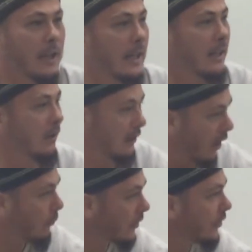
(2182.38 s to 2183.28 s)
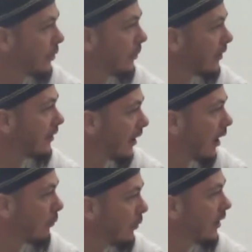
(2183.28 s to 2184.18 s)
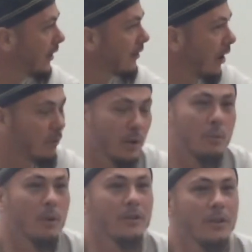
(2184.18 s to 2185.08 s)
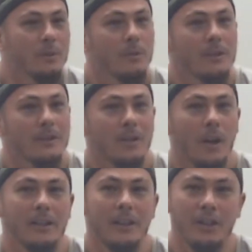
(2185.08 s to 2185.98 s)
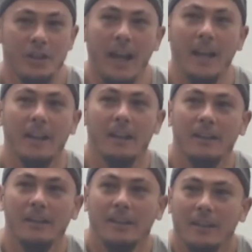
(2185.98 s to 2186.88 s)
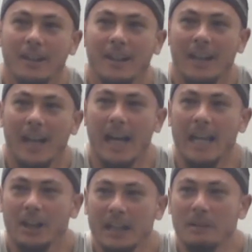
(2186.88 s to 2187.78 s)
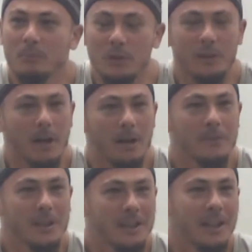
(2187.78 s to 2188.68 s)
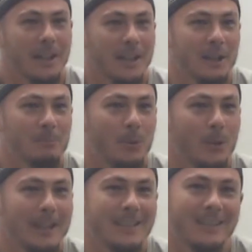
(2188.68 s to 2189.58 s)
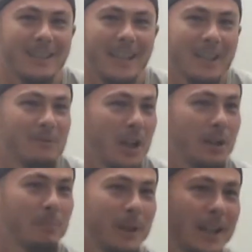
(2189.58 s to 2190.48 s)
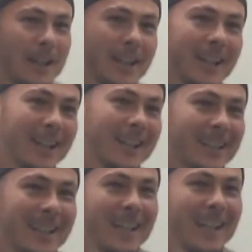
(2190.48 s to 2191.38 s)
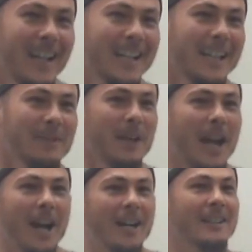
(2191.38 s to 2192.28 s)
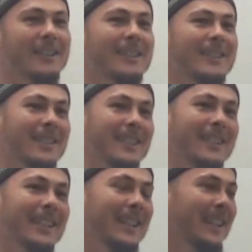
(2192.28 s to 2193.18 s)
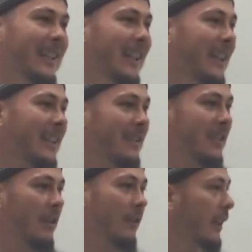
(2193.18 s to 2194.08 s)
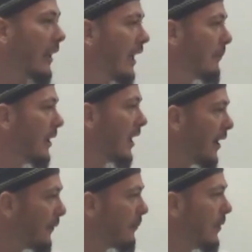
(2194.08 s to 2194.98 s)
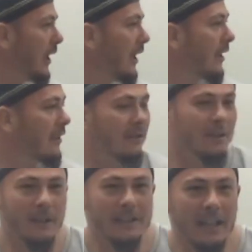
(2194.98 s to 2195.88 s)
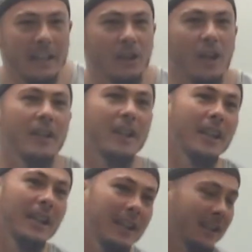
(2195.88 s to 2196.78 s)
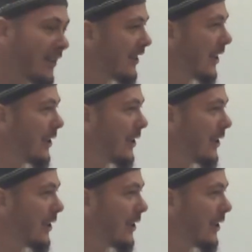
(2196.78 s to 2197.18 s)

And I wanted to do it. I really wanted to do it. So I did the Shahada, and I became Muslim, alhamdulillah. And the boys, they picked up beard, and they give me hugs, and tell them that they're going to be there for me, and if there's anything I need, and